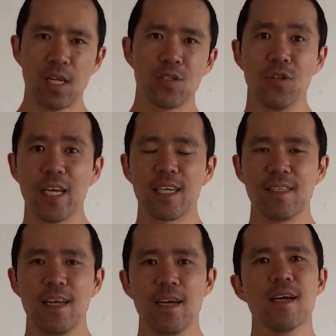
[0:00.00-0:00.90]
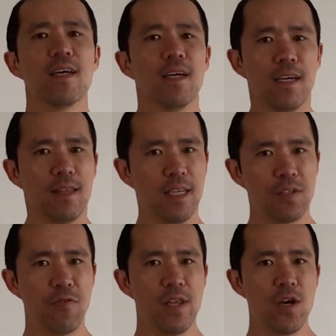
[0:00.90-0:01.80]
So like I said, this
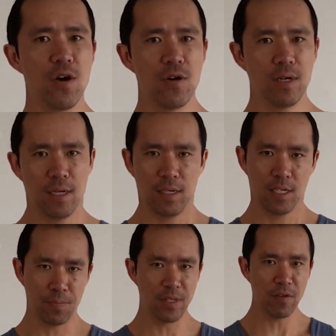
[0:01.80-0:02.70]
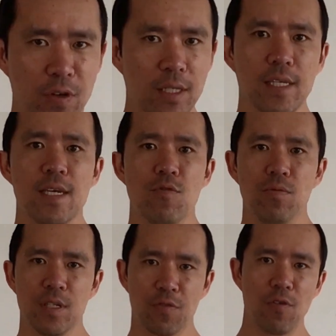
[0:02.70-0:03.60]
video specifically
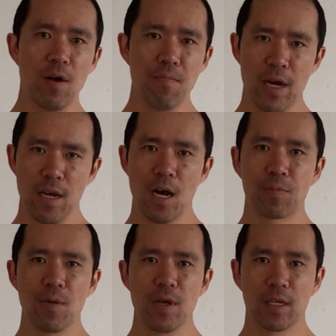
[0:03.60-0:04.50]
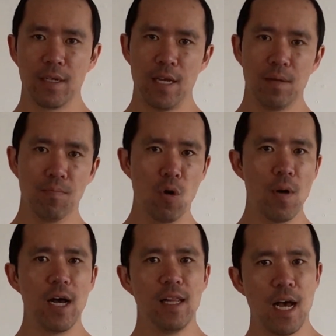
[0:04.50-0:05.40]
is from my upcoming
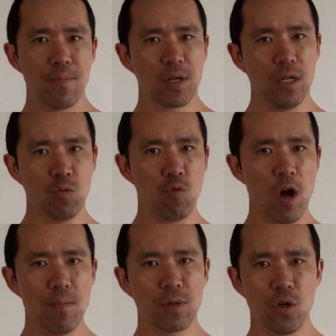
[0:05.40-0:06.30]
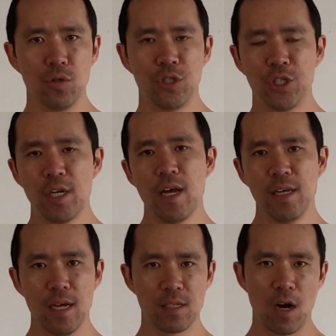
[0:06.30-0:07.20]
mobile app called ROM Coach.
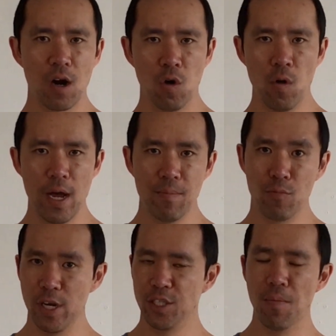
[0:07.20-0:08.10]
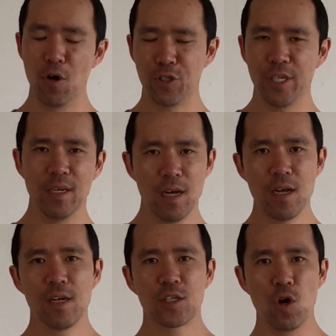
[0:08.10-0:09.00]
That's R O M, Range of Motion
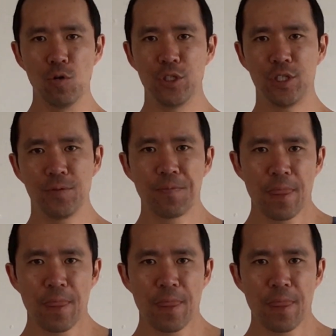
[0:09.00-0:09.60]
Coach.